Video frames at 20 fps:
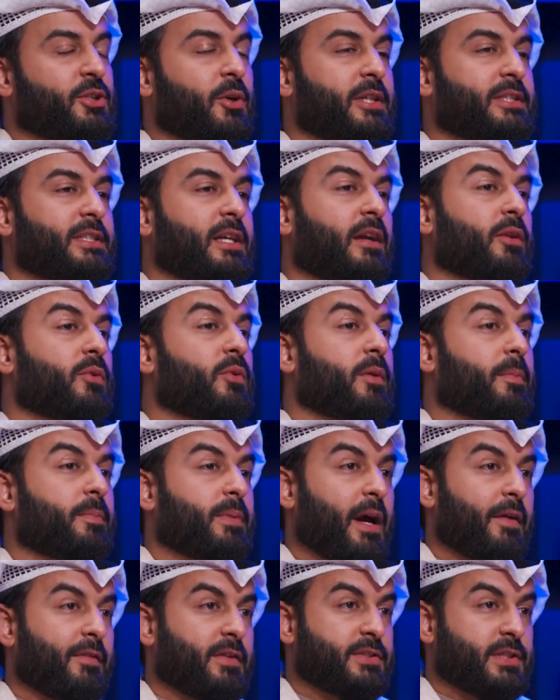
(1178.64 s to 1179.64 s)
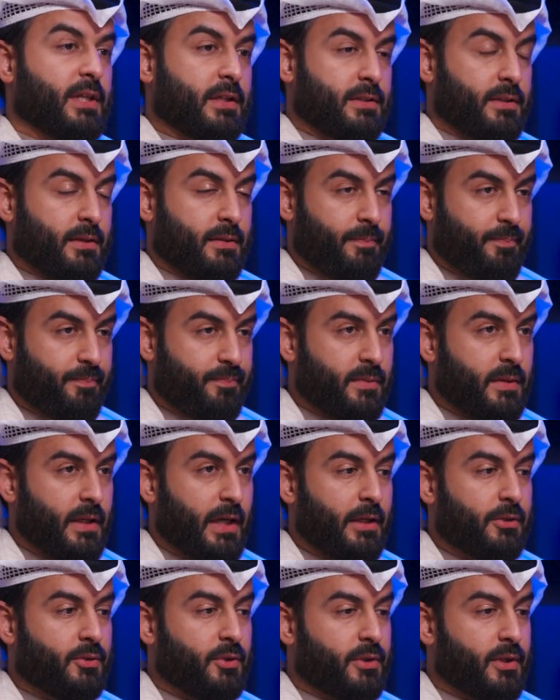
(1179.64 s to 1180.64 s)
So I started with the private sector.
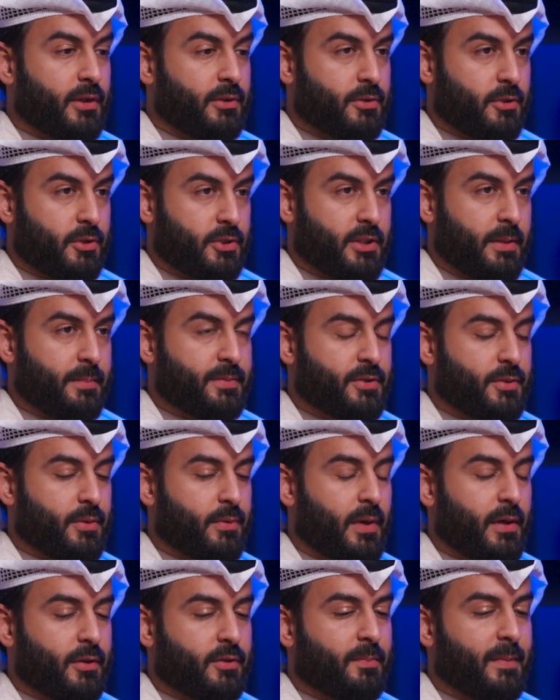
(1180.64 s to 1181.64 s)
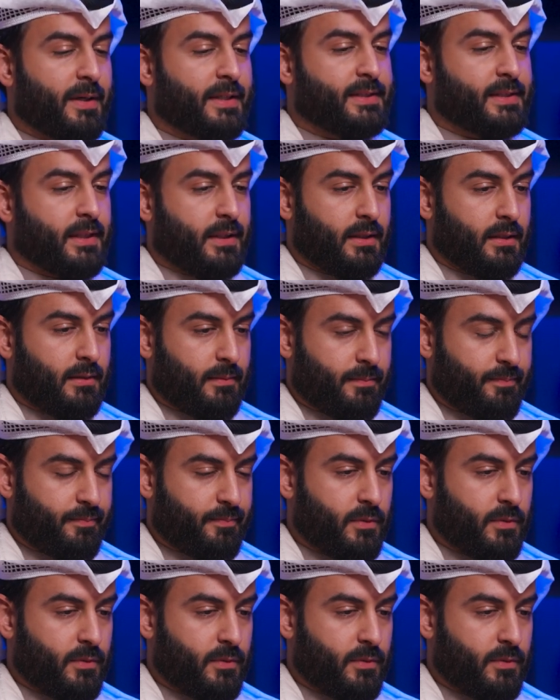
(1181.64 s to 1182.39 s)
I took internships throughout my study.